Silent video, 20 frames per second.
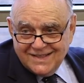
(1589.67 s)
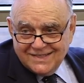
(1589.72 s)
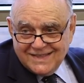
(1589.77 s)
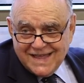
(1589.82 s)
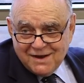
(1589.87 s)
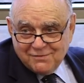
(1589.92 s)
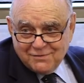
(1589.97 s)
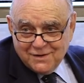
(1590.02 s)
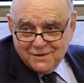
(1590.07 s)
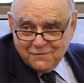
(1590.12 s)

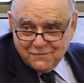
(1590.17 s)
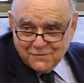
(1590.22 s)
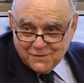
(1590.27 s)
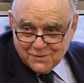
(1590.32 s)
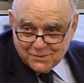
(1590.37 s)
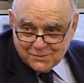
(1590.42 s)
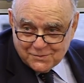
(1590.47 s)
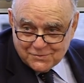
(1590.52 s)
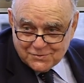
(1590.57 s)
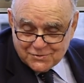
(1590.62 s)
They
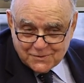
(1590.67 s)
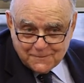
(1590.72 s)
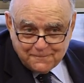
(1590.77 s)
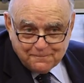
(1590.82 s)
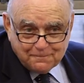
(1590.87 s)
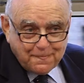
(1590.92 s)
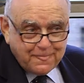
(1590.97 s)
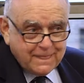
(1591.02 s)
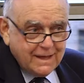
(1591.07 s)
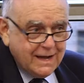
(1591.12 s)
refuse.
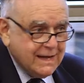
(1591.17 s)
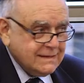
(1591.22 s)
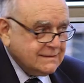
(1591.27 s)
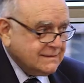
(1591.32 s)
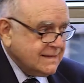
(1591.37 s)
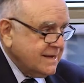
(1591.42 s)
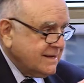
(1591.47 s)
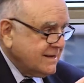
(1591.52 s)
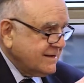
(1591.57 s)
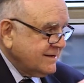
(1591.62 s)
I
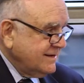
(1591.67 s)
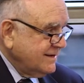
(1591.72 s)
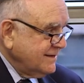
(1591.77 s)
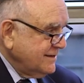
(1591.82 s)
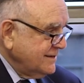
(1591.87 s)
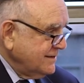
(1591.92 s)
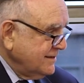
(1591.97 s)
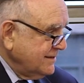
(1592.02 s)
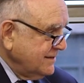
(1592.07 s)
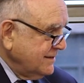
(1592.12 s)
take
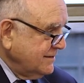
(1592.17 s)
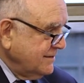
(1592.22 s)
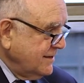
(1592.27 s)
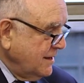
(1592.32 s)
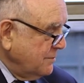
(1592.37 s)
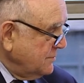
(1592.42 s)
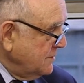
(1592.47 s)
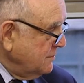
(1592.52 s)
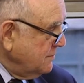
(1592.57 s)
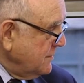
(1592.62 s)
uh, a
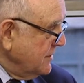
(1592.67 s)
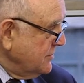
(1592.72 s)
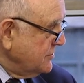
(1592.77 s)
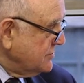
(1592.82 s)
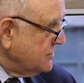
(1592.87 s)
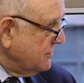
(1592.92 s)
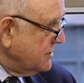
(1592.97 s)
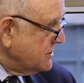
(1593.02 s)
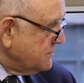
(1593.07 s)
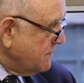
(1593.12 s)
number of months
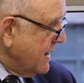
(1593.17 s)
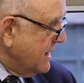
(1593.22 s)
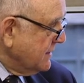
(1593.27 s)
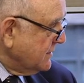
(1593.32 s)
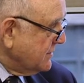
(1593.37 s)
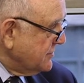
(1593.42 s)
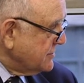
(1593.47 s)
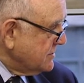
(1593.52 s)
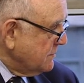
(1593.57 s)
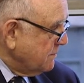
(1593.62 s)
to
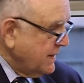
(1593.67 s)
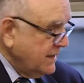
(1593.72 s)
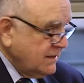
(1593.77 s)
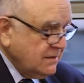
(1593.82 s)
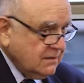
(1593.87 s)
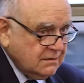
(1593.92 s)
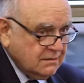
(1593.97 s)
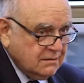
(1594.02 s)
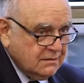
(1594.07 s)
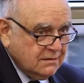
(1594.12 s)
respond to the
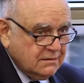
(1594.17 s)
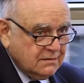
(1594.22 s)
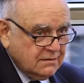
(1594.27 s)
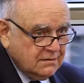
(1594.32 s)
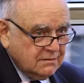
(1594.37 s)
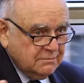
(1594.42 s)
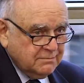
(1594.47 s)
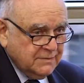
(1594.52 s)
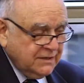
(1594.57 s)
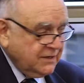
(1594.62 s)
subpoena. It's uh,
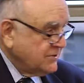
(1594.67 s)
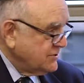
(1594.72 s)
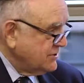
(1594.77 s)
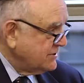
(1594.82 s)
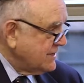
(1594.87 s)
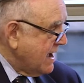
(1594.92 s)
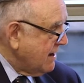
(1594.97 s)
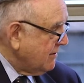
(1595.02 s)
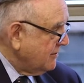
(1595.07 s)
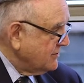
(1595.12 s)
millions of
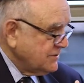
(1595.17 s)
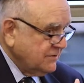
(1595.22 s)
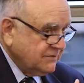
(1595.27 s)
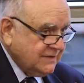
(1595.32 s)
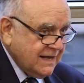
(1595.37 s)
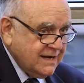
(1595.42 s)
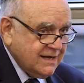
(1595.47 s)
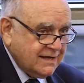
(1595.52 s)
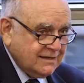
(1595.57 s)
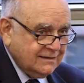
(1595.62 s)
dollars of
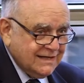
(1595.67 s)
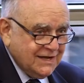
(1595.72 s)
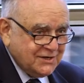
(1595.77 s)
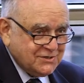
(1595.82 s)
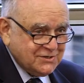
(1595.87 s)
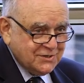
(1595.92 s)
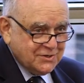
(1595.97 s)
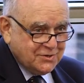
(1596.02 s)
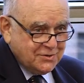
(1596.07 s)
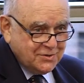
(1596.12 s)
data
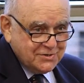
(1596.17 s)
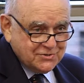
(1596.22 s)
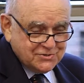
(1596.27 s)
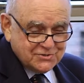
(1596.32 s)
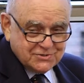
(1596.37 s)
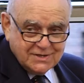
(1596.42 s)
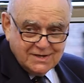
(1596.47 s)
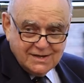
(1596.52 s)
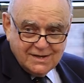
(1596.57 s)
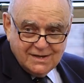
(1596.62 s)
collection
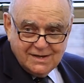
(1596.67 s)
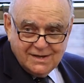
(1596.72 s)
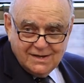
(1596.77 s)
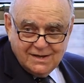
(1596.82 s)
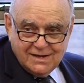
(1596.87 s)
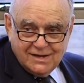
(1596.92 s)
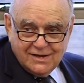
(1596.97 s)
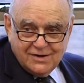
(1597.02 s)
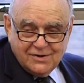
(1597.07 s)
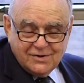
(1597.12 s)
costs.
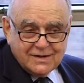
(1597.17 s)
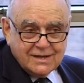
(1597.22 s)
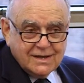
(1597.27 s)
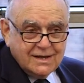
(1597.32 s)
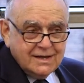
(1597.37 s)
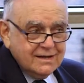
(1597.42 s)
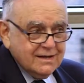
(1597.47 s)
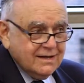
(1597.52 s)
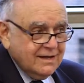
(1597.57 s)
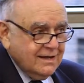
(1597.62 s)

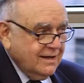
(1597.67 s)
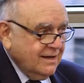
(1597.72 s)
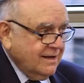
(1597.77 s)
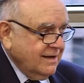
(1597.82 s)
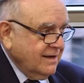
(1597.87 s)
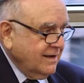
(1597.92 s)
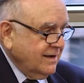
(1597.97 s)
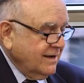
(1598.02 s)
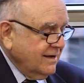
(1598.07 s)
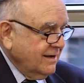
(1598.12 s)
Okay,
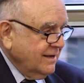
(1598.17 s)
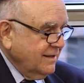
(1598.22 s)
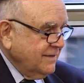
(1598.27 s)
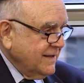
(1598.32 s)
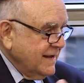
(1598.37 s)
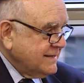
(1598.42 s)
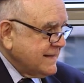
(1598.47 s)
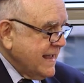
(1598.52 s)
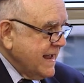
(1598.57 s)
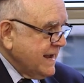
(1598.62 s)
uh,
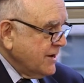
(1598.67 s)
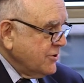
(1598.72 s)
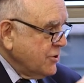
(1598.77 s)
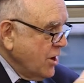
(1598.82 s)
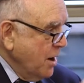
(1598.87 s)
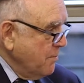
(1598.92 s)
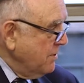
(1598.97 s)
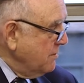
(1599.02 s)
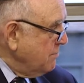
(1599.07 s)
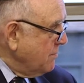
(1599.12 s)
they take a
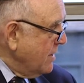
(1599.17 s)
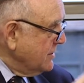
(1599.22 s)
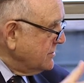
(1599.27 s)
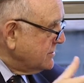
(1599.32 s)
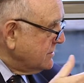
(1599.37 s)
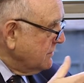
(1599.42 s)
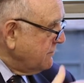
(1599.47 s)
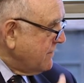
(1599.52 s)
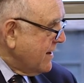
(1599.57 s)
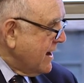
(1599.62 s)
number of
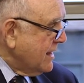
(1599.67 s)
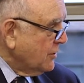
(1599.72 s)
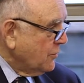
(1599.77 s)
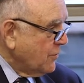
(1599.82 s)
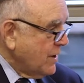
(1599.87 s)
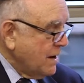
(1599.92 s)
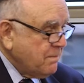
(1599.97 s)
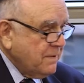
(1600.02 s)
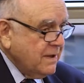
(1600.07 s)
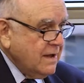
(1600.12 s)
months to
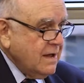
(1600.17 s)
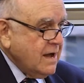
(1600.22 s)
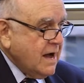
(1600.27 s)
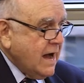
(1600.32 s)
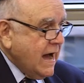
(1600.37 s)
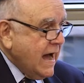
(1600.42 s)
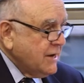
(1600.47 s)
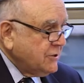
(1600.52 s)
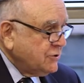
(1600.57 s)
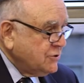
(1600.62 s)
follow up.
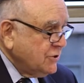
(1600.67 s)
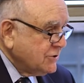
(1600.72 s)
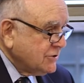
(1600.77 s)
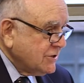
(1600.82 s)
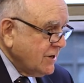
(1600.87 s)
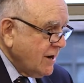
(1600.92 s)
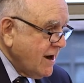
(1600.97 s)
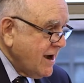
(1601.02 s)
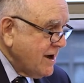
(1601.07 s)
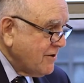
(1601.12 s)
I took
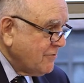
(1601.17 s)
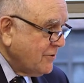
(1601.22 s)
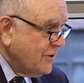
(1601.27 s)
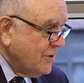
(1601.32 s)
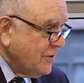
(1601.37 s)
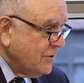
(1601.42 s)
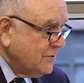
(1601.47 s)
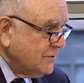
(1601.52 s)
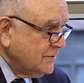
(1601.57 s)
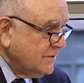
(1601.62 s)
the high
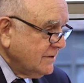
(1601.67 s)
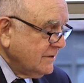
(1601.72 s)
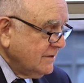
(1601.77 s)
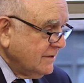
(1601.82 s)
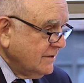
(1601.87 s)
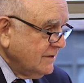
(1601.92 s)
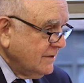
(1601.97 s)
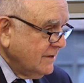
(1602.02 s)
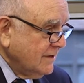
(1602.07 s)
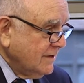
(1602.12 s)
road,
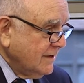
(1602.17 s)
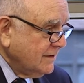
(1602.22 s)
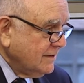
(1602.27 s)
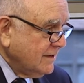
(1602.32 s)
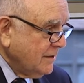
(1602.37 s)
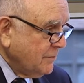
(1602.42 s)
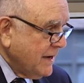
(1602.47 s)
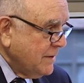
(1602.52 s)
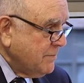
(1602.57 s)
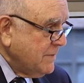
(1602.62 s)
and
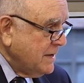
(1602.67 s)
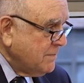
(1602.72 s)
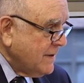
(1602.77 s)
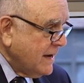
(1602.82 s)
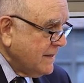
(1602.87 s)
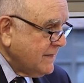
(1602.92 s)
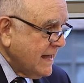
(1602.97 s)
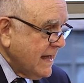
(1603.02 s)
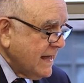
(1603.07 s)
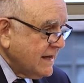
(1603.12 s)
what I mean
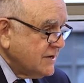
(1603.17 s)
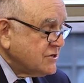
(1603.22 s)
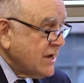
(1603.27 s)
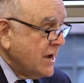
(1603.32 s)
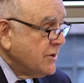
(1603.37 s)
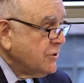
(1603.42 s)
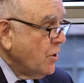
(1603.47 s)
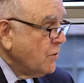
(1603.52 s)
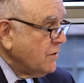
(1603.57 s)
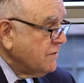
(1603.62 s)
by that is
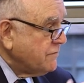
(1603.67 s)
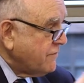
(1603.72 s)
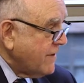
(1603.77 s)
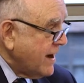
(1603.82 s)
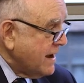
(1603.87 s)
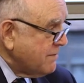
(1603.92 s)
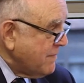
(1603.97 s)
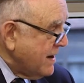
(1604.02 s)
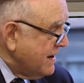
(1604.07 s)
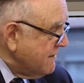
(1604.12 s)
I
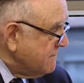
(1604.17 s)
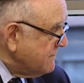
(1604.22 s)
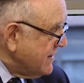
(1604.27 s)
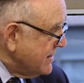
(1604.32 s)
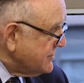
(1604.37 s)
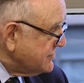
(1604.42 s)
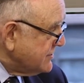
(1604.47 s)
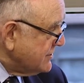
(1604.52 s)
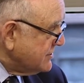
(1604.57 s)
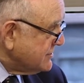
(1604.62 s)
notified my
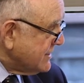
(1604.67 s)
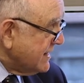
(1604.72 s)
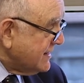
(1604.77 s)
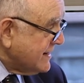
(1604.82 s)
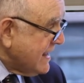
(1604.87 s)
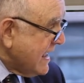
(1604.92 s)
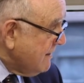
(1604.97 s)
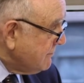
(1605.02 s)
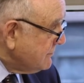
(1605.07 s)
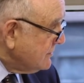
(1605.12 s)
investors. I
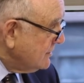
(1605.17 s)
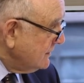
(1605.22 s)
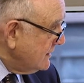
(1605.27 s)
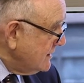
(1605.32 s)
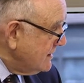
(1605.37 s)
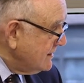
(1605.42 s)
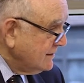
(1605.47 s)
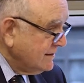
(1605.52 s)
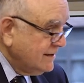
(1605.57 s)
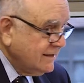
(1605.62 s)
didn't have to
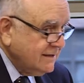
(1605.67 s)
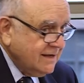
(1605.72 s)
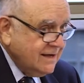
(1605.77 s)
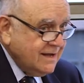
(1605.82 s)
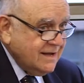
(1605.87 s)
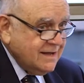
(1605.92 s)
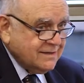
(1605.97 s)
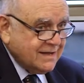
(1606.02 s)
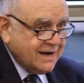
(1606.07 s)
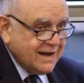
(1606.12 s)
legally
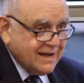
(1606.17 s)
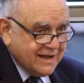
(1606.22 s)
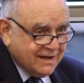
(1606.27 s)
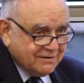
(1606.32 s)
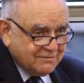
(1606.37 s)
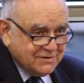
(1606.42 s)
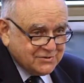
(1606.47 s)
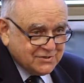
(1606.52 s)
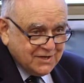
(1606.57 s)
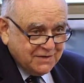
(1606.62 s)
I
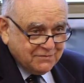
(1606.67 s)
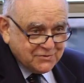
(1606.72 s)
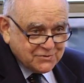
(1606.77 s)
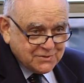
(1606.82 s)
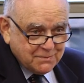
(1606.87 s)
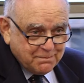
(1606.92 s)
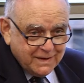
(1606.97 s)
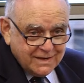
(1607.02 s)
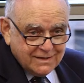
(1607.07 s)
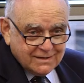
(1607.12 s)
get received a
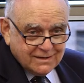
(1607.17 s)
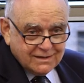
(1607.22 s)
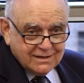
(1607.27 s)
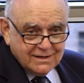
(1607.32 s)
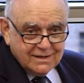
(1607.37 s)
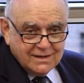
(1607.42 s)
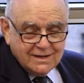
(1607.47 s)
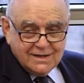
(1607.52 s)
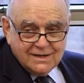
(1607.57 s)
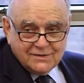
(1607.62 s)
subpoena.
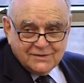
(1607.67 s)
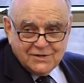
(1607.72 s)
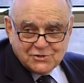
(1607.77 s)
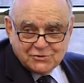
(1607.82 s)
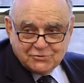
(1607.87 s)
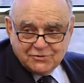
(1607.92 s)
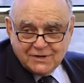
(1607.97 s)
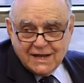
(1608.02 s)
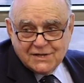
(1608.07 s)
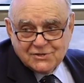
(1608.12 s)

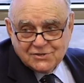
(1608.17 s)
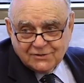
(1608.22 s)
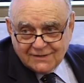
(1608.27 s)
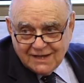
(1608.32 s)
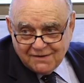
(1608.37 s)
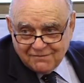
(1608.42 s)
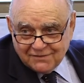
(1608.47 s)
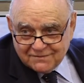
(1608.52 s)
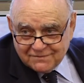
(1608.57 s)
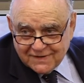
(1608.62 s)
This creates a
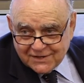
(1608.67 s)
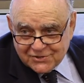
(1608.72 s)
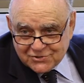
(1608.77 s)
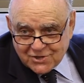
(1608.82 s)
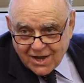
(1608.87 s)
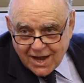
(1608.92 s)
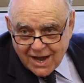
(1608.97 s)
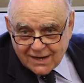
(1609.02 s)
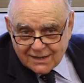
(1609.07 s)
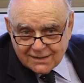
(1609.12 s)
level of
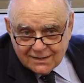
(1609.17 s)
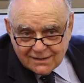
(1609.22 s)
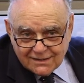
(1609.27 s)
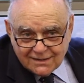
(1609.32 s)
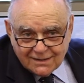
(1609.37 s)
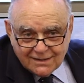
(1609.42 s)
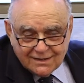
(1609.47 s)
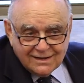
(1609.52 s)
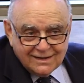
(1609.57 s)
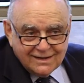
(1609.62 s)

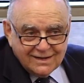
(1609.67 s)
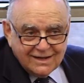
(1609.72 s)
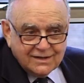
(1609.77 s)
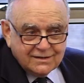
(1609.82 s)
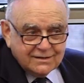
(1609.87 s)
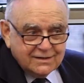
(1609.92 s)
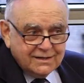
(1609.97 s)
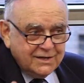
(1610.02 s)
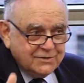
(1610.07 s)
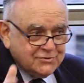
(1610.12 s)
anxiety,
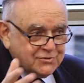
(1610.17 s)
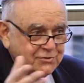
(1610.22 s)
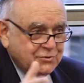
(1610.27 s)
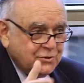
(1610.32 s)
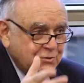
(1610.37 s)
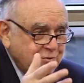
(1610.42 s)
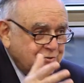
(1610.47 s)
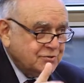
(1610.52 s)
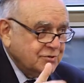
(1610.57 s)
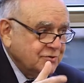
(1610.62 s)
and the
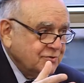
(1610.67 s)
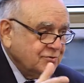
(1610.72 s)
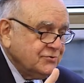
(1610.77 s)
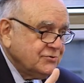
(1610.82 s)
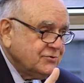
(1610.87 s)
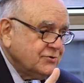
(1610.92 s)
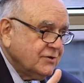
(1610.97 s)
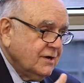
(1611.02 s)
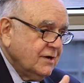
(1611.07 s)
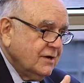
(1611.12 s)

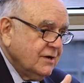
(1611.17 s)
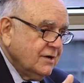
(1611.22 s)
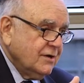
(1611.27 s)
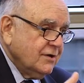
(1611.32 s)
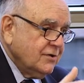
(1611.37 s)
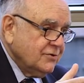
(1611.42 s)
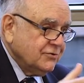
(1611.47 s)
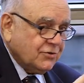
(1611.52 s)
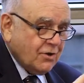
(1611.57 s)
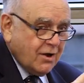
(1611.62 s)
institutions
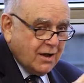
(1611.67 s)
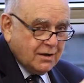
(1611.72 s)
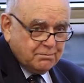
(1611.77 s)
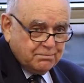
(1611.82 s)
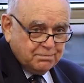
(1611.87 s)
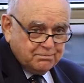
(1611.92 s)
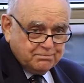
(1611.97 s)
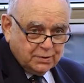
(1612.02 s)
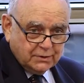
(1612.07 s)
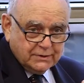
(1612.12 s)
start
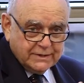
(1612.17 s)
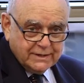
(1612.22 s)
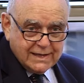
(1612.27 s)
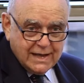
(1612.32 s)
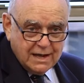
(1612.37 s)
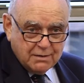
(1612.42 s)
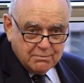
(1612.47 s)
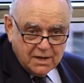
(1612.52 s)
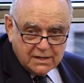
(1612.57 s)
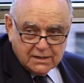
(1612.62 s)
pulling
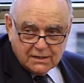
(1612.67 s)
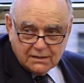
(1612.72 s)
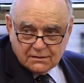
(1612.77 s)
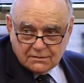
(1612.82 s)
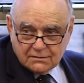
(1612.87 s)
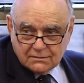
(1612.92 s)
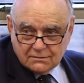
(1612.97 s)
out money.